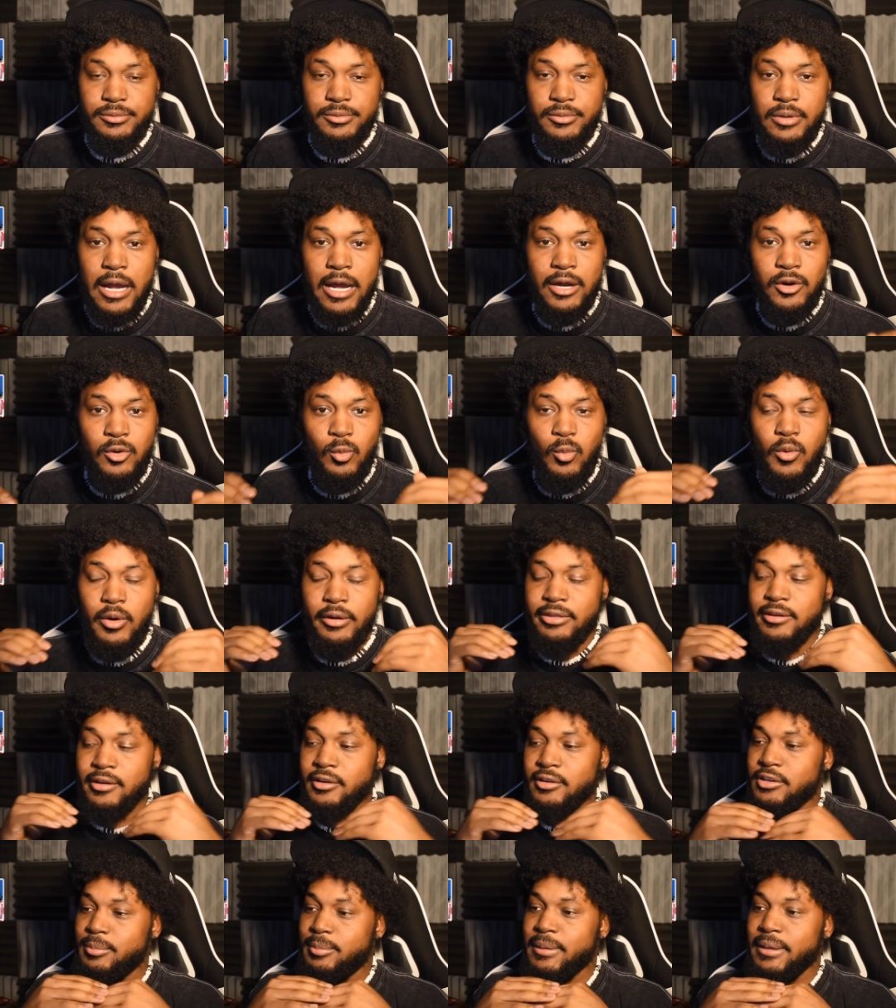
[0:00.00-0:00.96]
I don't want there
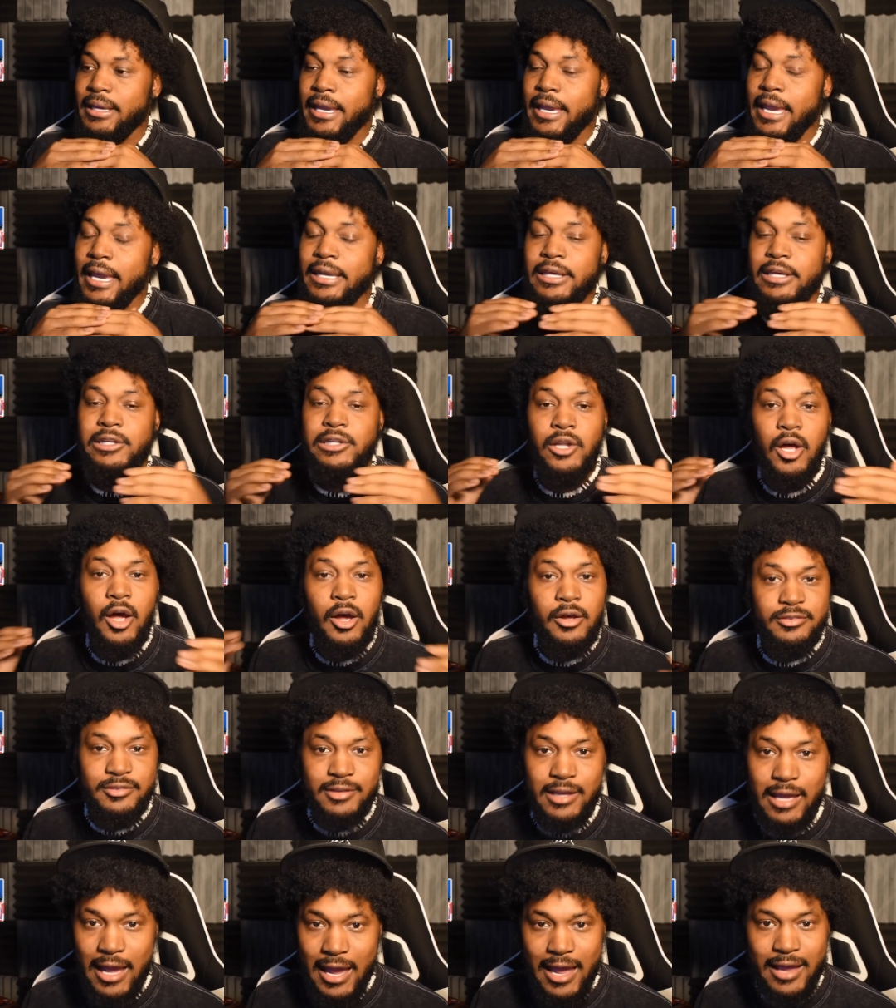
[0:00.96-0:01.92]
to be any lost
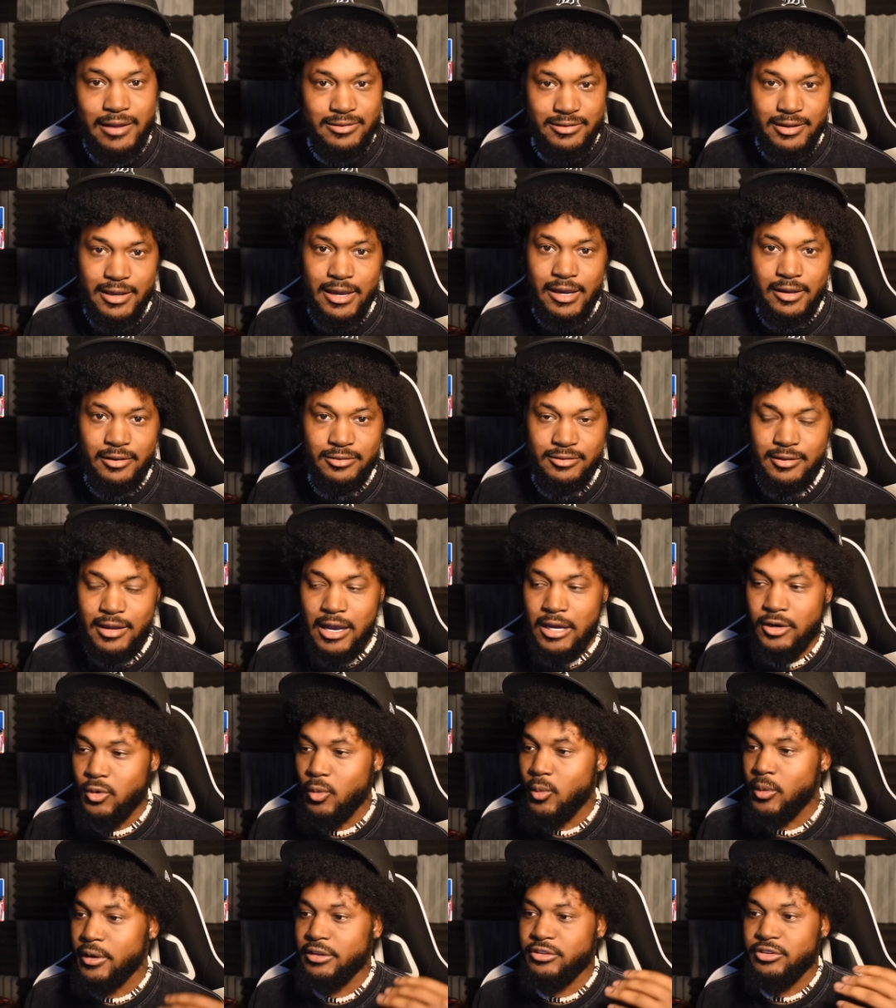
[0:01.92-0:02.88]
context. I
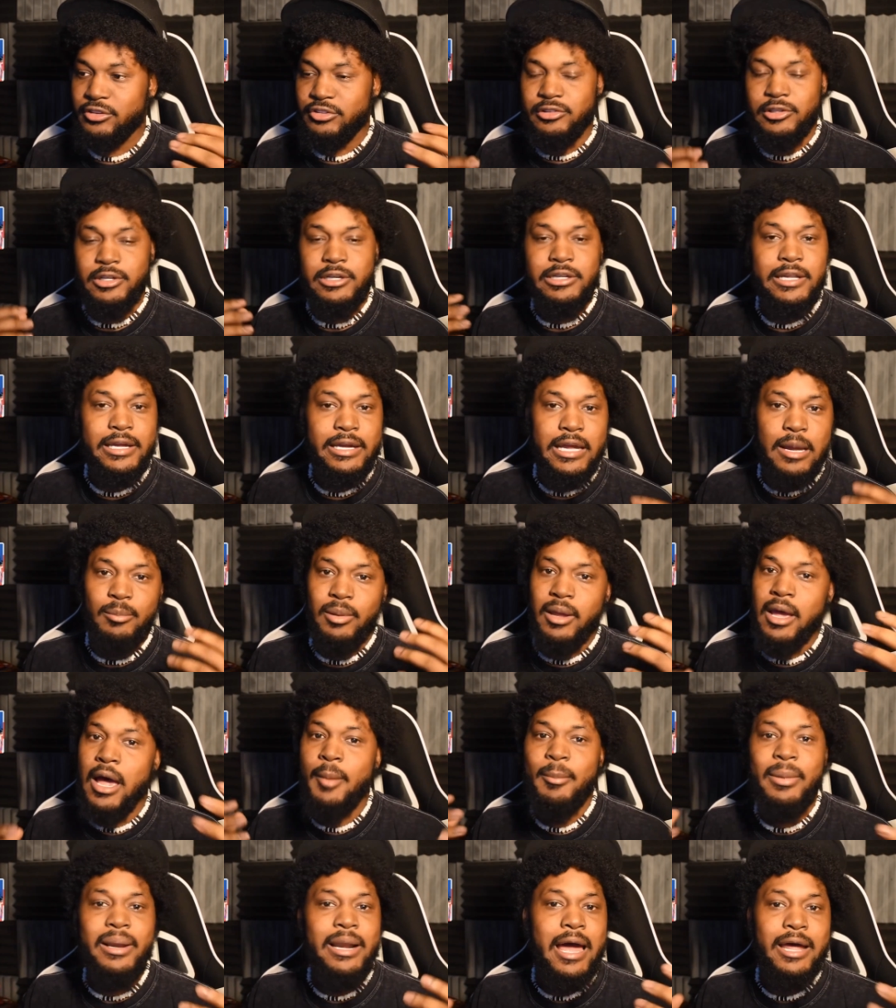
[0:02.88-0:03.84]
don't want to just look like I'm
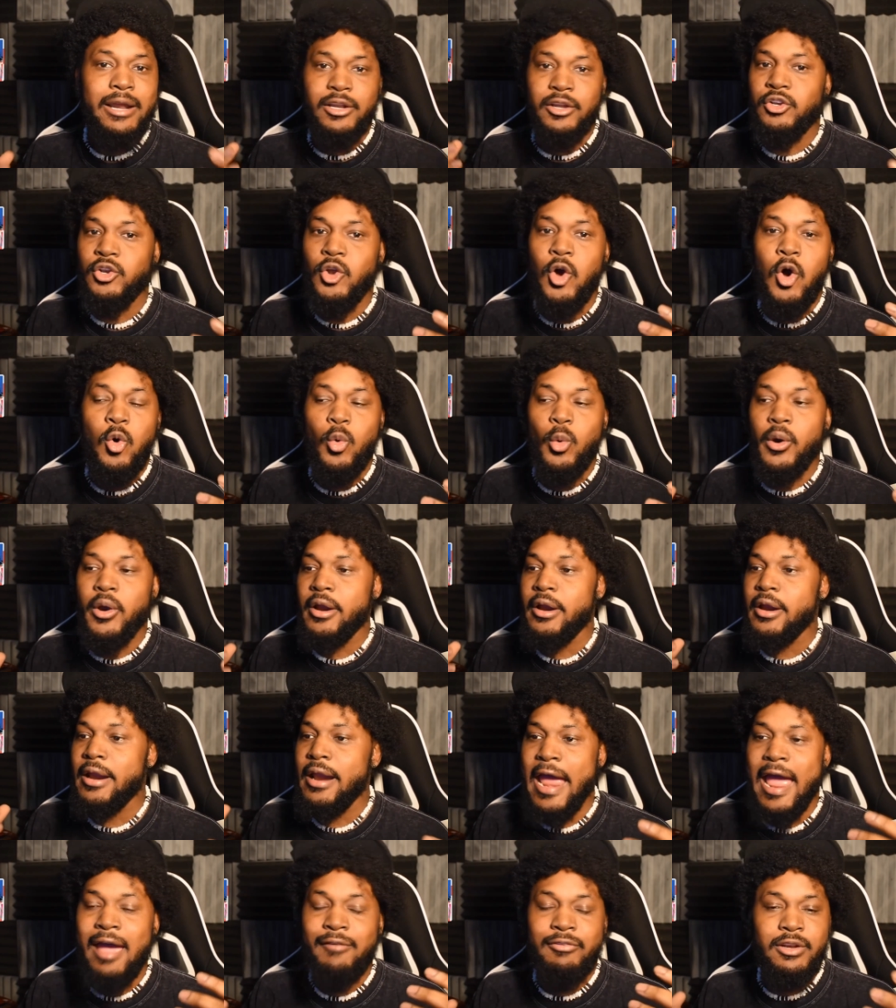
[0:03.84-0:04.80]
coming out of nowhere,
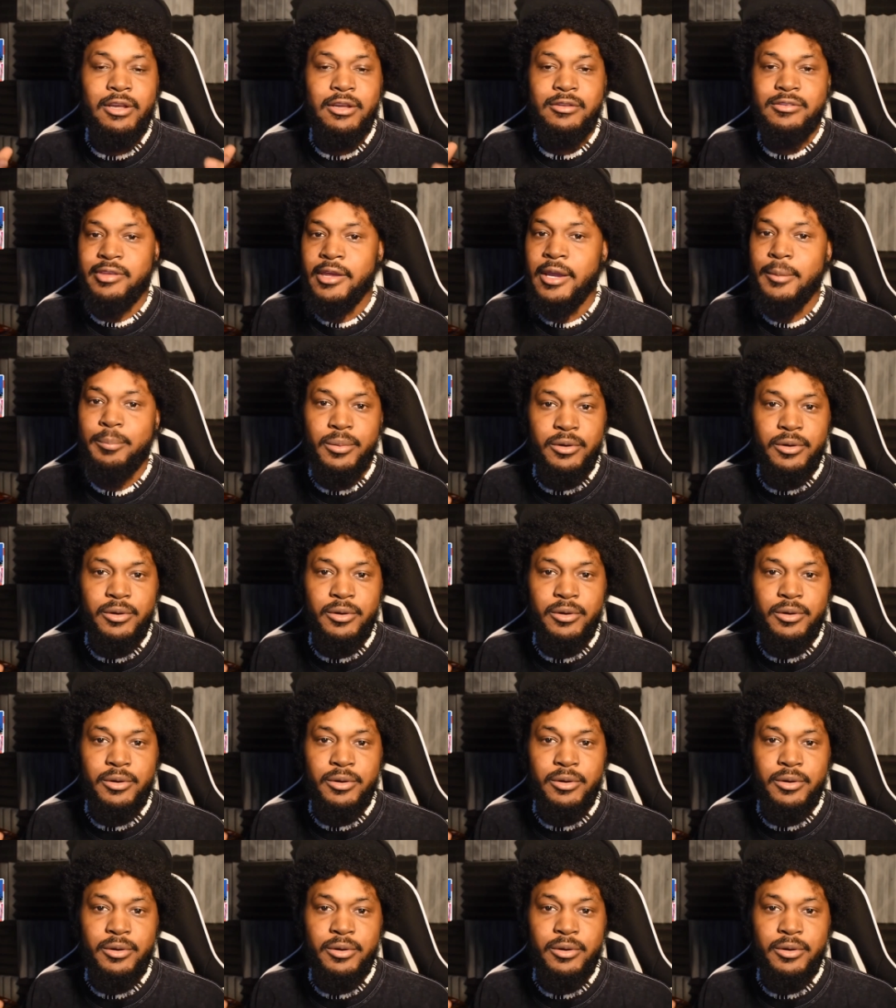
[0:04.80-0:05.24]
having a temper